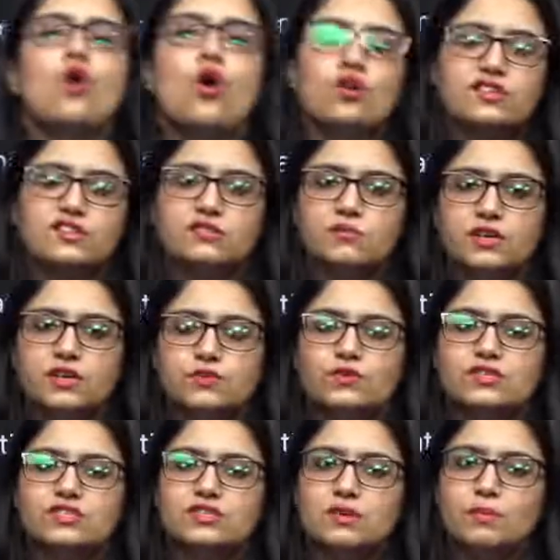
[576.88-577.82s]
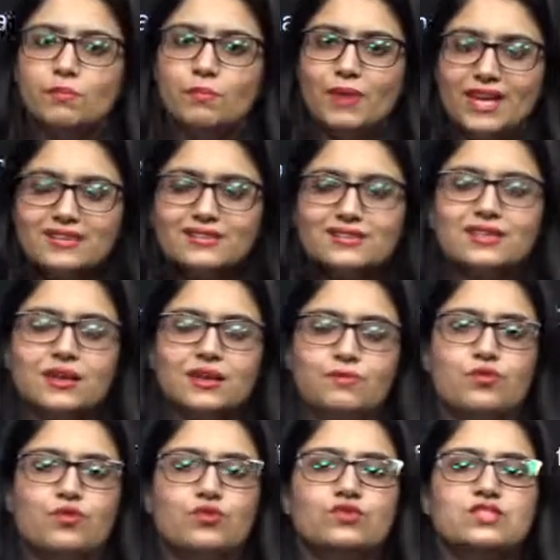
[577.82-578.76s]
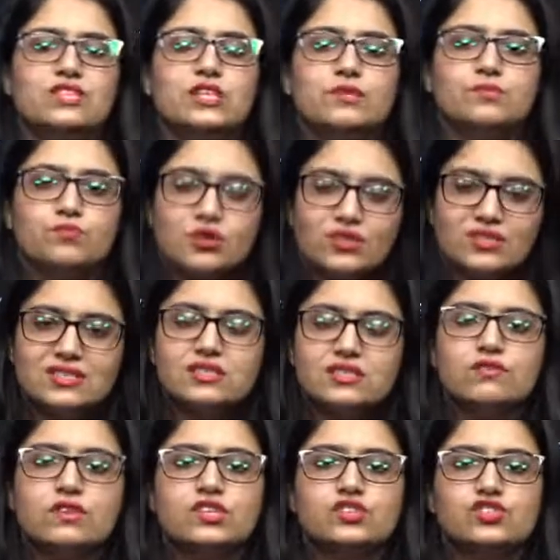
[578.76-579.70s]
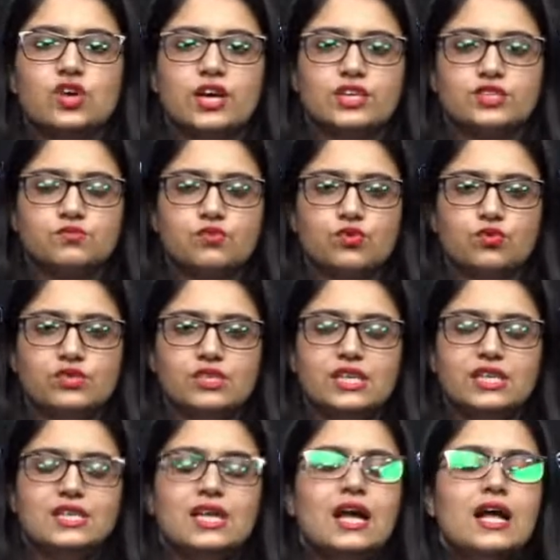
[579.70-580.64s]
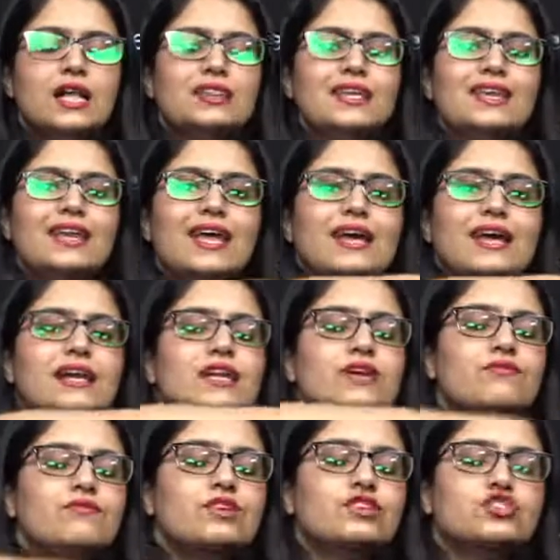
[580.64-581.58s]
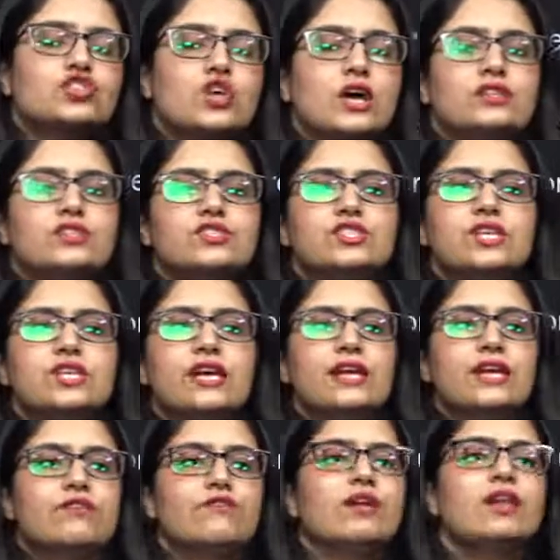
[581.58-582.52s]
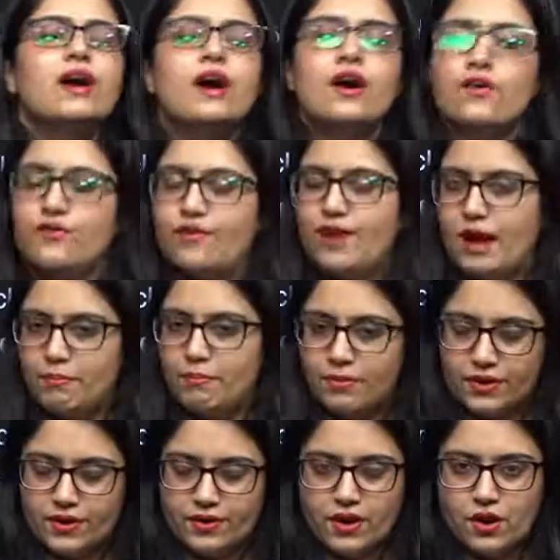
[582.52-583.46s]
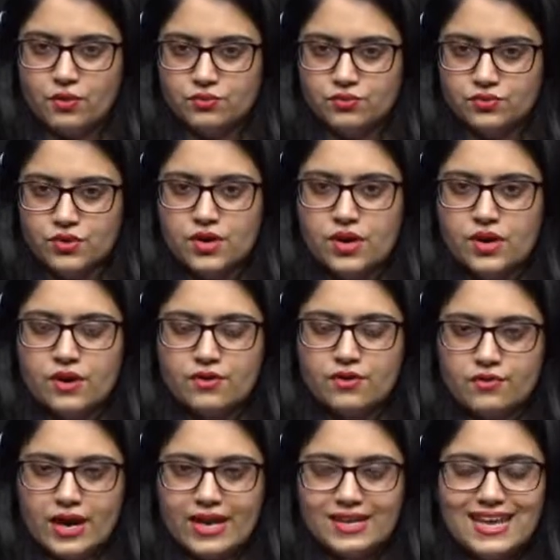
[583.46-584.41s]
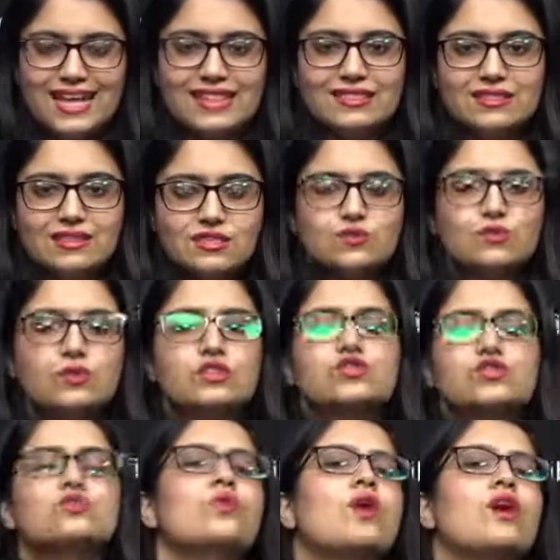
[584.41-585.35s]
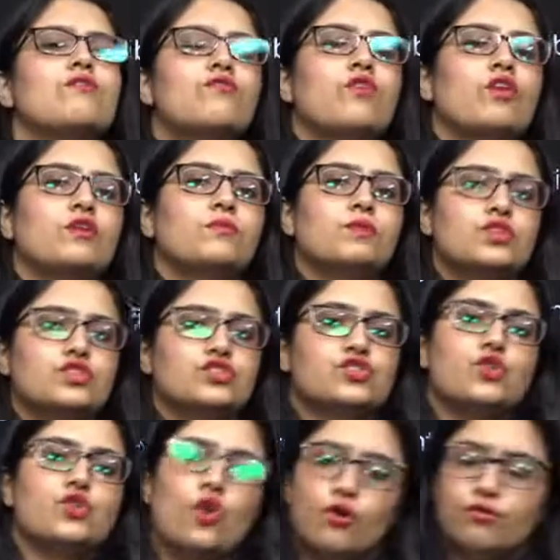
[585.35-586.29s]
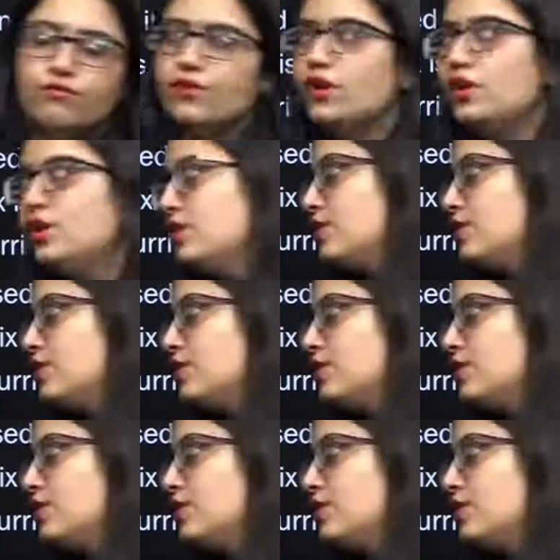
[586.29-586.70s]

octamer, which is a basic protein, positively charged protein, the negatively charged DNA will wrap around, right? And this will do a formation of a